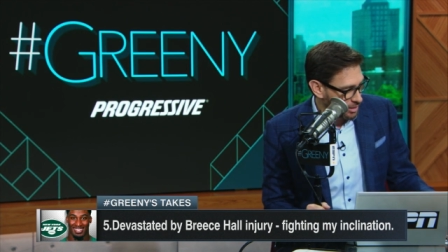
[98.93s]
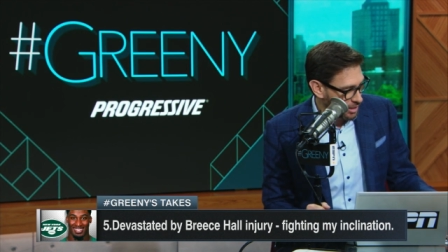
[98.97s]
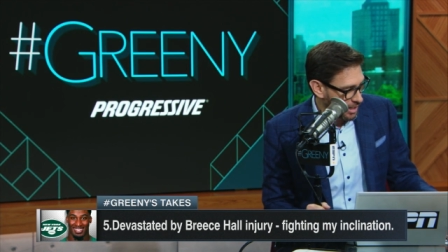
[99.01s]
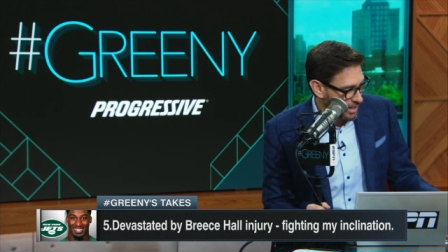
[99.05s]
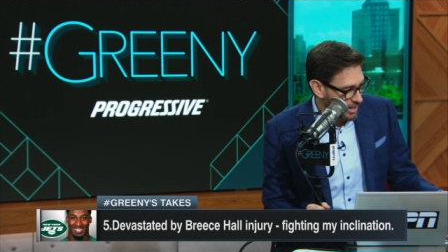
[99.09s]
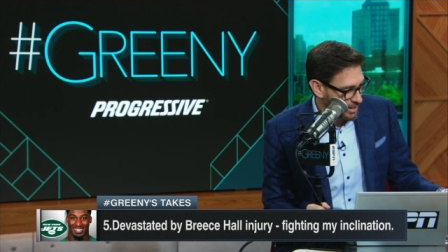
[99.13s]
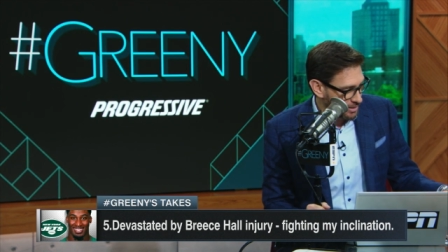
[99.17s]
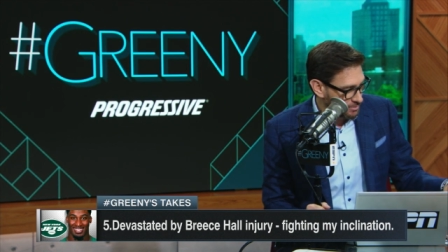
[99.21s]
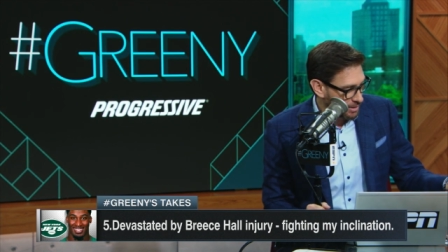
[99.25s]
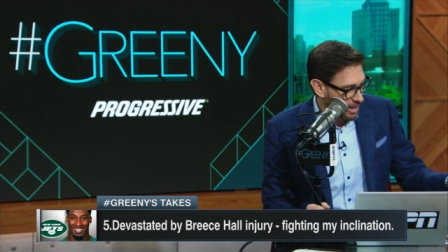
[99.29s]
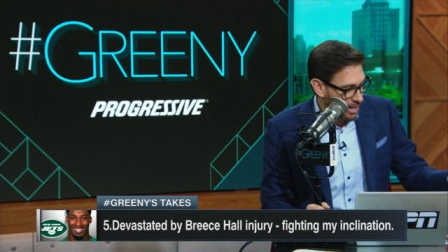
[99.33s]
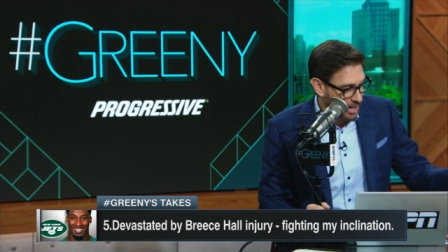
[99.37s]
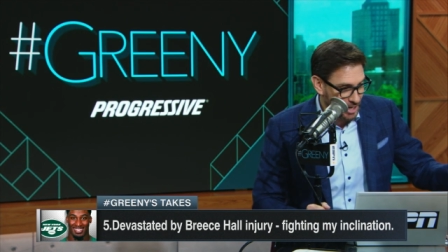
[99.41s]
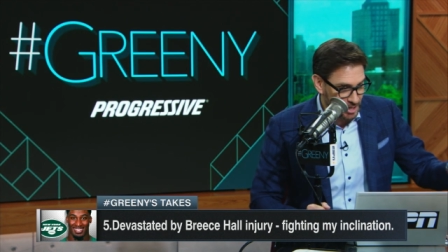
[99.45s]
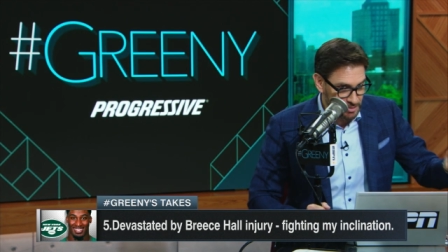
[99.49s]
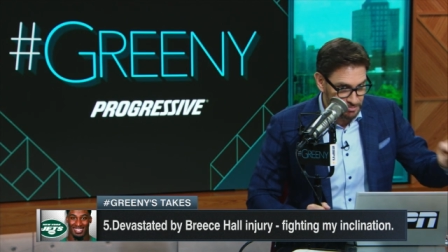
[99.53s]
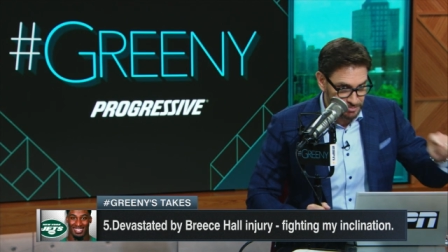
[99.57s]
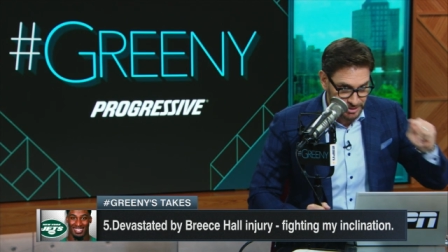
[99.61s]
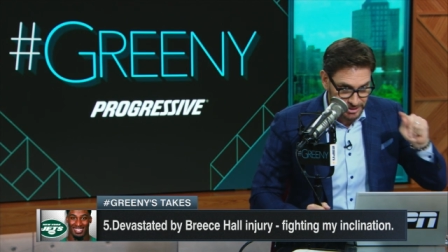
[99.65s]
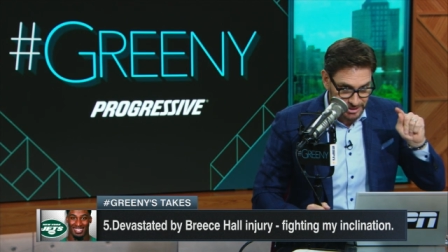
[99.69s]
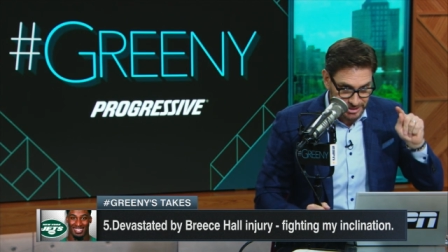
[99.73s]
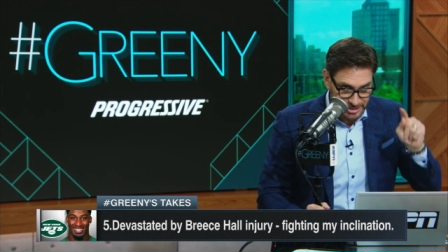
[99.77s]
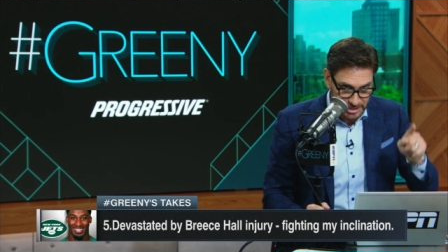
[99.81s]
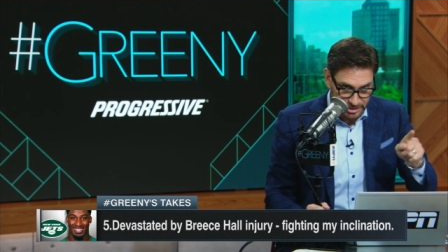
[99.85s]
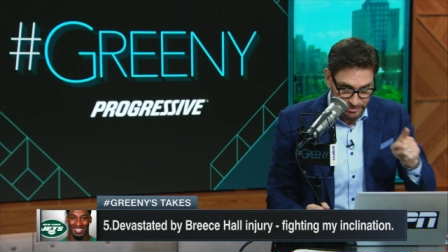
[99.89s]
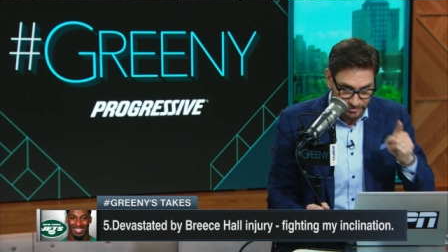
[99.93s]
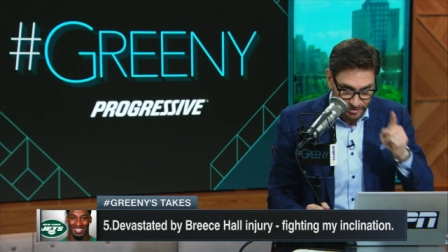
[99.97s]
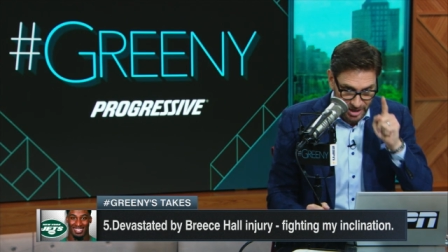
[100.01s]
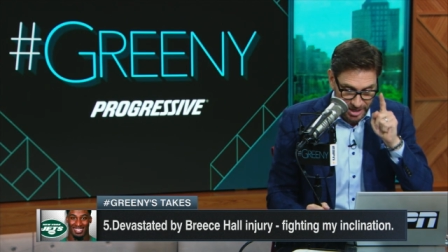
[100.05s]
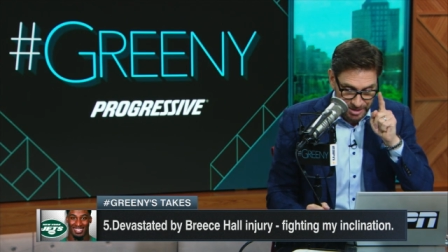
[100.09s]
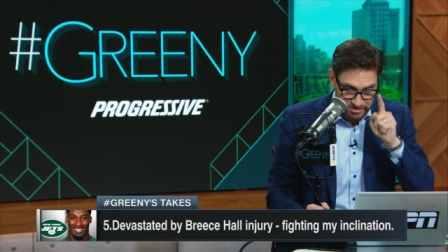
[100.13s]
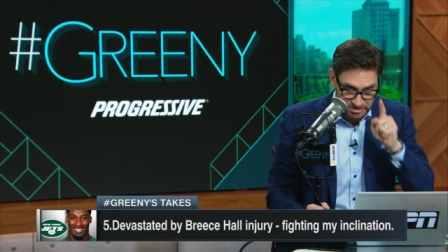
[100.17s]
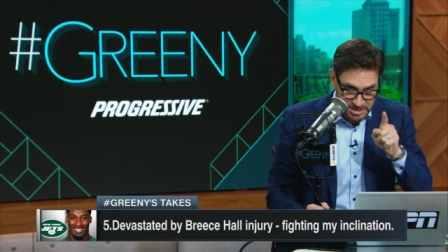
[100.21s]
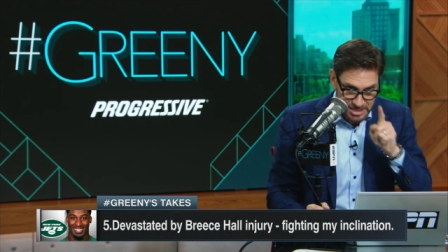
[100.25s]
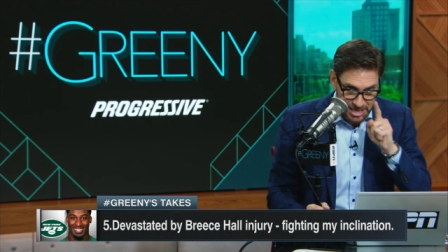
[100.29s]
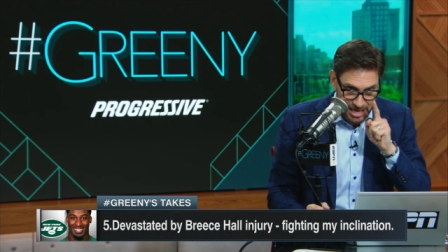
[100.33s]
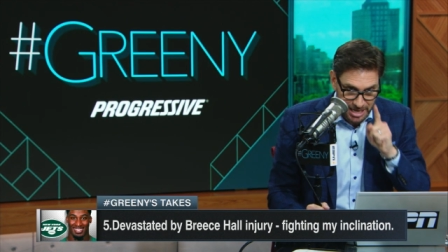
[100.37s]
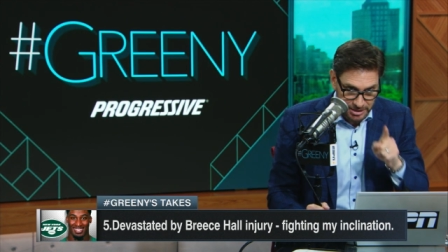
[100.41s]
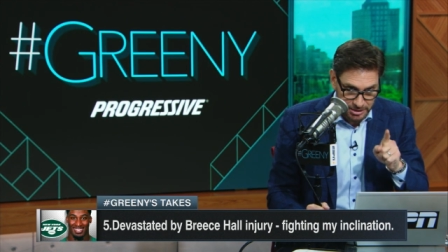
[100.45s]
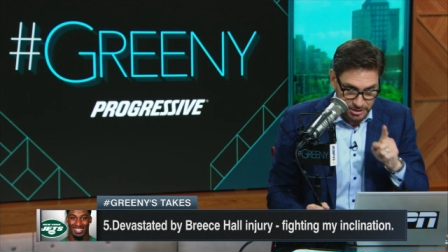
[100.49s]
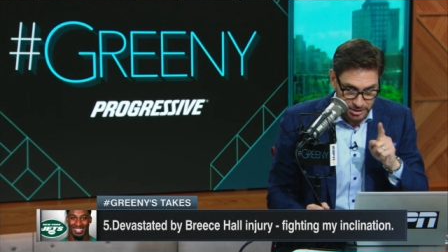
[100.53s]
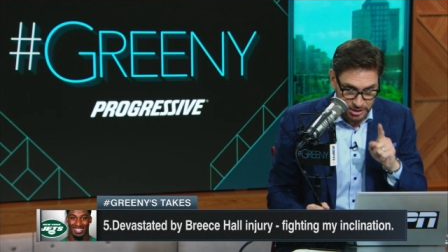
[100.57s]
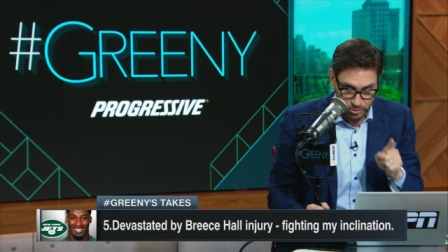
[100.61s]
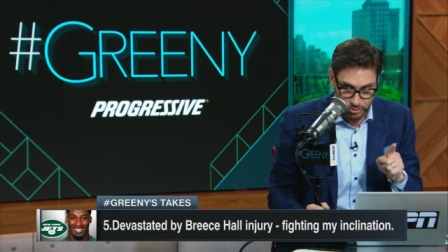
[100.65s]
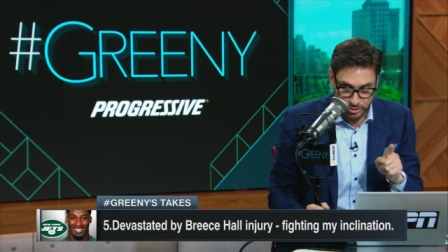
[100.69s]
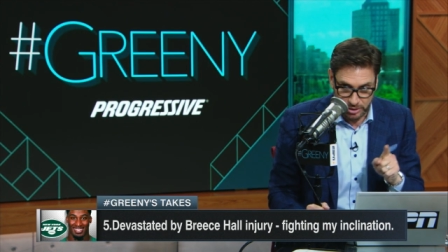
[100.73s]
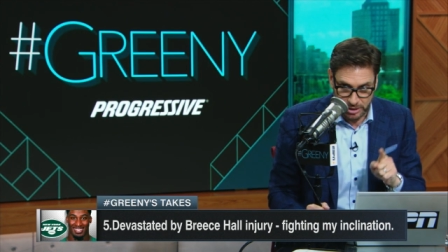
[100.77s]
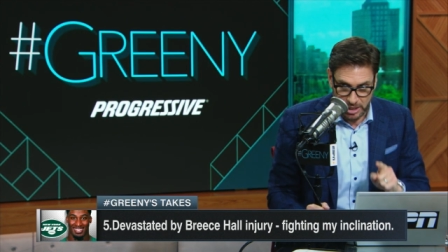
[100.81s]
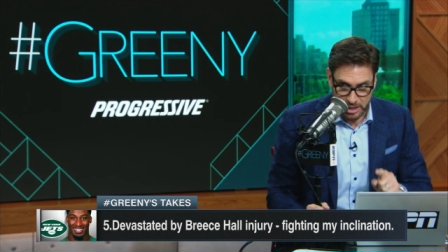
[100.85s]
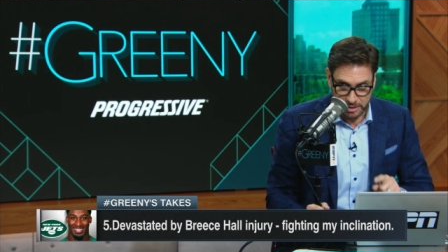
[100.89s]
I, I believe. I'm not going to
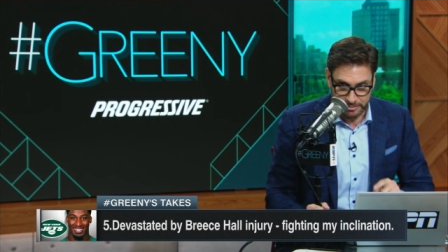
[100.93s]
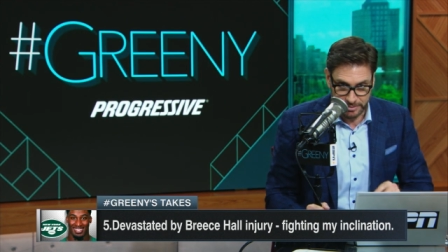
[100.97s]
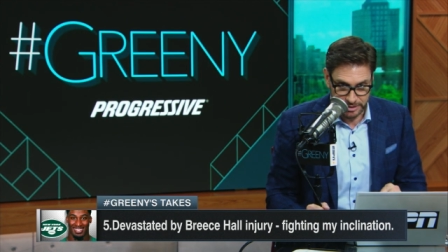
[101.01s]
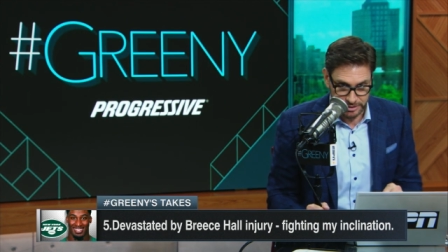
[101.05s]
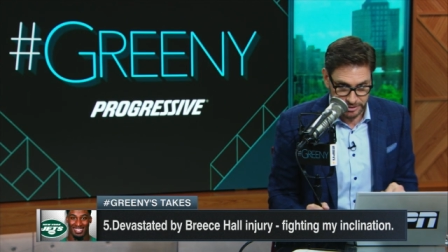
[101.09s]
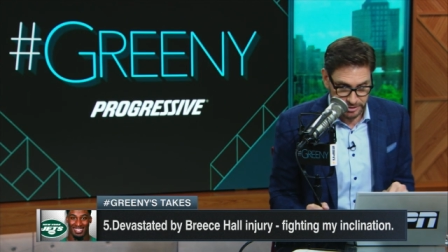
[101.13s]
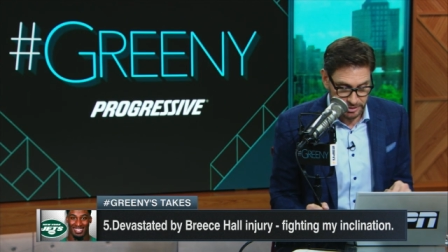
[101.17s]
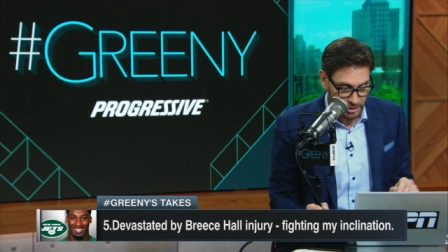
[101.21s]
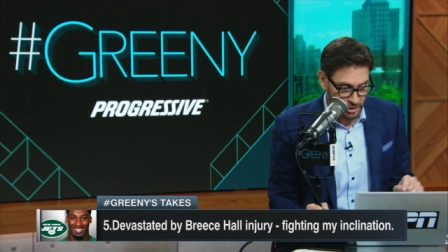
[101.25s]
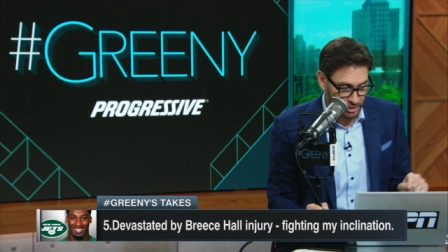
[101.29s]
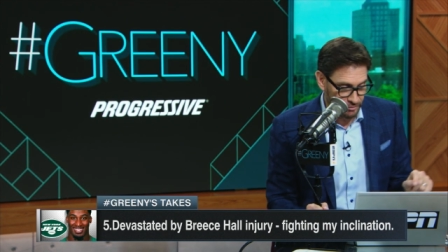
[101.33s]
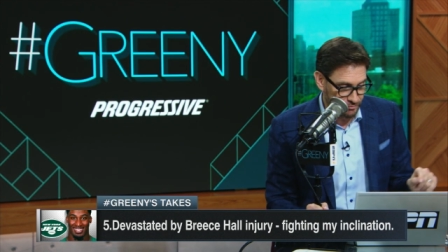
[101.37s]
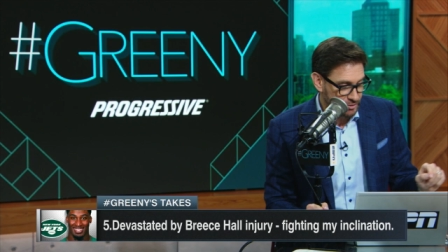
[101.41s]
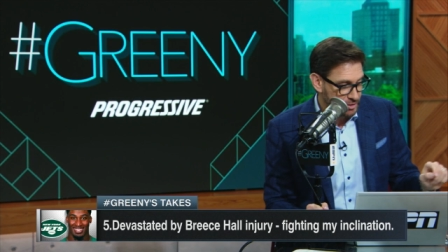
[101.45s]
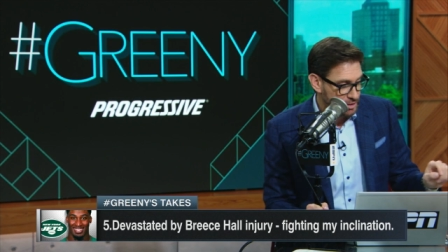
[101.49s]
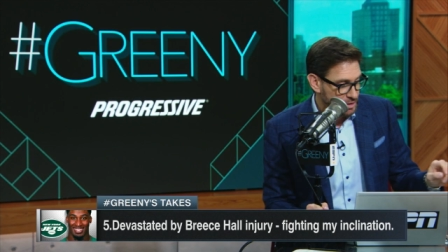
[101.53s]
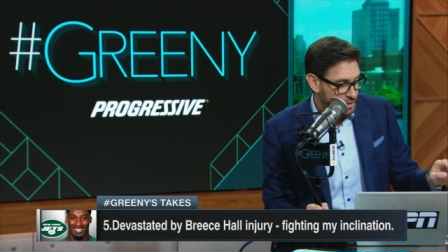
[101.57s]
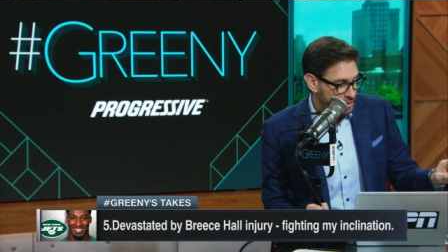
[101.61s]
allow myself